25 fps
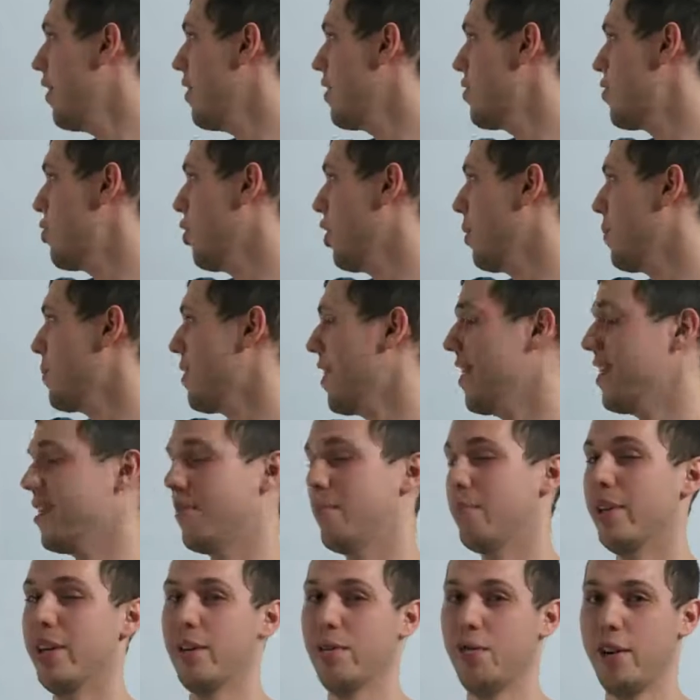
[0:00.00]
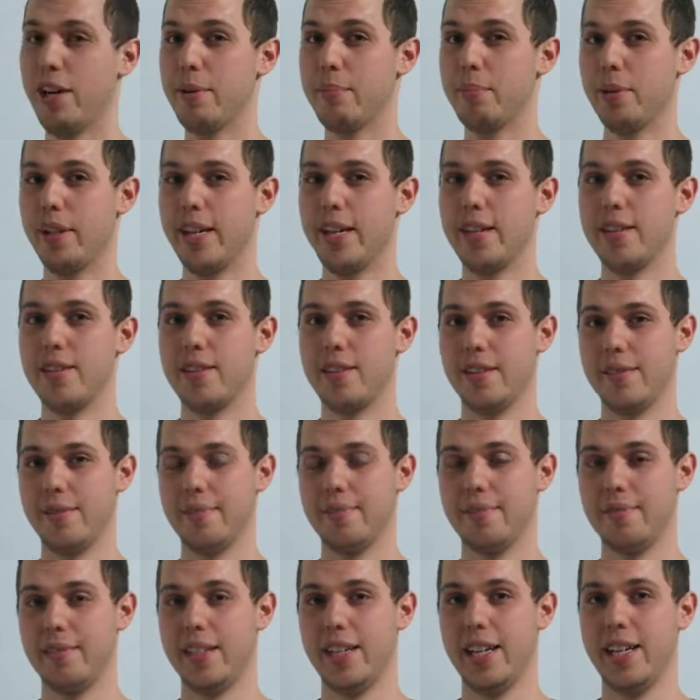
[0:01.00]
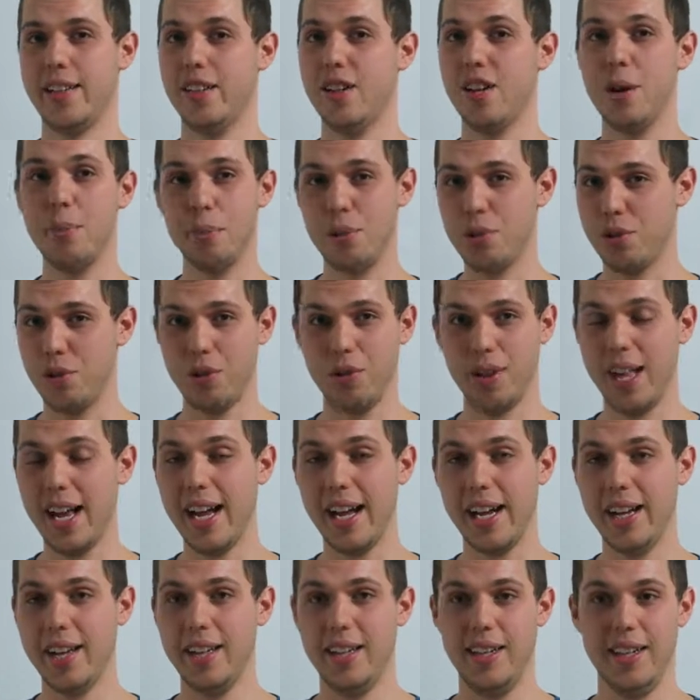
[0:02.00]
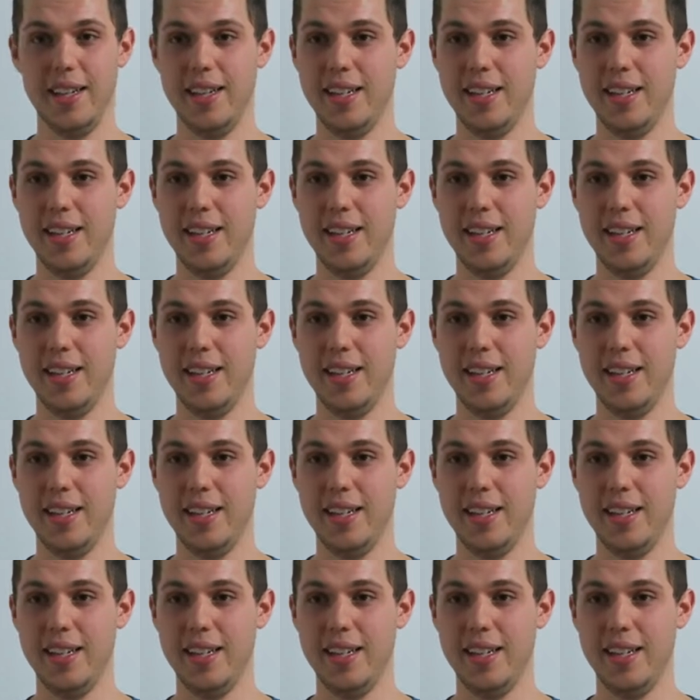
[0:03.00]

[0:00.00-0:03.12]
circumcised men rape less. Okay, the numbers don't lie.